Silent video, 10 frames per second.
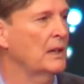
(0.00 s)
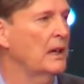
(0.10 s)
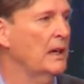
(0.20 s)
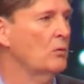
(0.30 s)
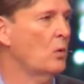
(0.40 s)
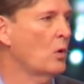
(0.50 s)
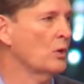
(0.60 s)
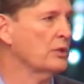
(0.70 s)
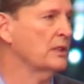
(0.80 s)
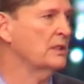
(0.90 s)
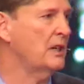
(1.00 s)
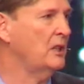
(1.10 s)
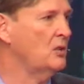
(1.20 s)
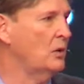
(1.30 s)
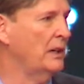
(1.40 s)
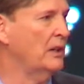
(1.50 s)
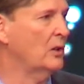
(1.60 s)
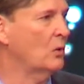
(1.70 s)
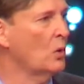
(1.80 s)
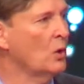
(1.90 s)
and wars continuing in
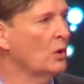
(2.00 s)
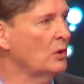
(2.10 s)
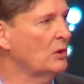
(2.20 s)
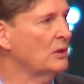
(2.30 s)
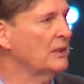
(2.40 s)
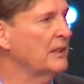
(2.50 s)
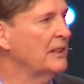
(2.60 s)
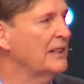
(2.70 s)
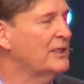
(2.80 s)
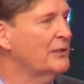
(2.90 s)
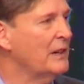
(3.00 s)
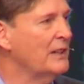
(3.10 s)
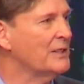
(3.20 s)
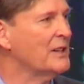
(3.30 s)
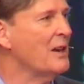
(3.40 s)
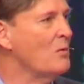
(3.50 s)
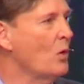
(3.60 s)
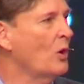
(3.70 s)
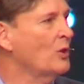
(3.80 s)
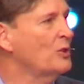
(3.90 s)
the world, it's funny, the same
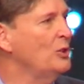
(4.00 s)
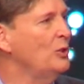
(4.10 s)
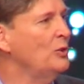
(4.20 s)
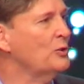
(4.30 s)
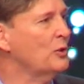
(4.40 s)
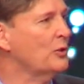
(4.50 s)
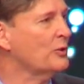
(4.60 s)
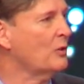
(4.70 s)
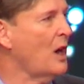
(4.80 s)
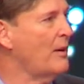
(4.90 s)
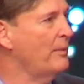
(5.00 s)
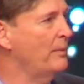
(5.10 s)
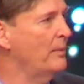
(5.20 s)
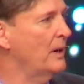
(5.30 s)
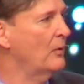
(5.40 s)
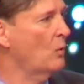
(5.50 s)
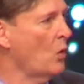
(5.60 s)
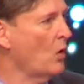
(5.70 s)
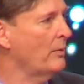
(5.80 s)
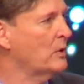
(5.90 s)
words used to describe
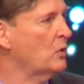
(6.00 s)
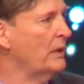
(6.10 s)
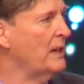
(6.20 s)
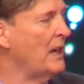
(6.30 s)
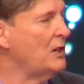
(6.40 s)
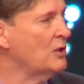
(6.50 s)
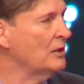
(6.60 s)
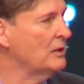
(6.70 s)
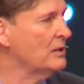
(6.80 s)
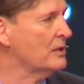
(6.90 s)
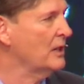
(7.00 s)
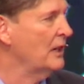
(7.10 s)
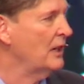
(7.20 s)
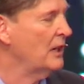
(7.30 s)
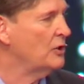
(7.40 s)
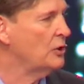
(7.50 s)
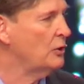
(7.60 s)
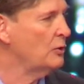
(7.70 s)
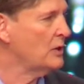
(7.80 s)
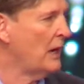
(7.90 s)
war between nations is
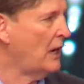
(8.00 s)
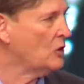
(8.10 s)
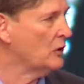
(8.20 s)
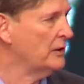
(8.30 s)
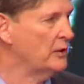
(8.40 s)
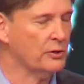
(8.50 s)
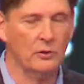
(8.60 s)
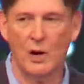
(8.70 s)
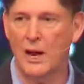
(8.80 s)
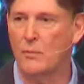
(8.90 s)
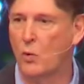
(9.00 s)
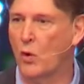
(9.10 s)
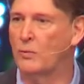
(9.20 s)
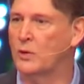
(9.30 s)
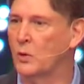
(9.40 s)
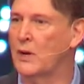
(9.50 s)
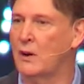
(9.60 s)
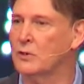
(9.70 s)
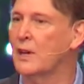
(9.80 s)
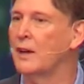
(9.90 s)
used to actually describe war between
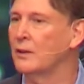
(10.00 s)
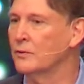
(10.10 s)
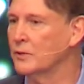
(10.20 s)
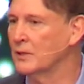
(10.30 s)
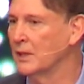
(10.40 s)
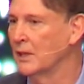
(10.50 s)
ourselves.